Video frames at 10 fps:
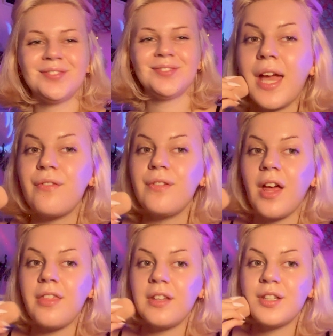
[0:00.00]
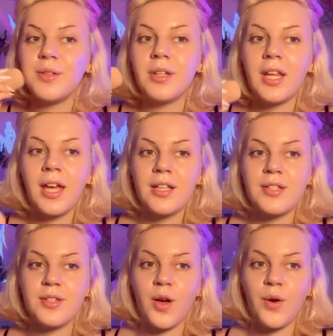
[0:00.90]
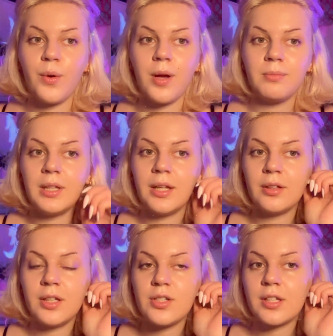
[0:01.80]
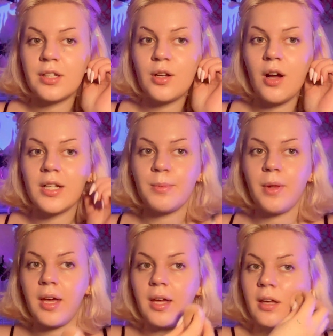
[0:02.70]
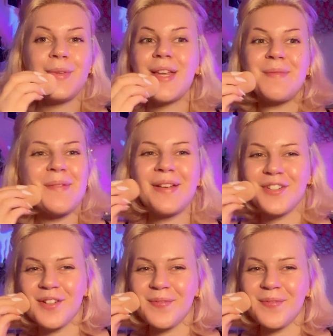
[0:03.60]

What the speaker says: I have nothing to do today, so I'm literally just gonna cosplay in my bedroom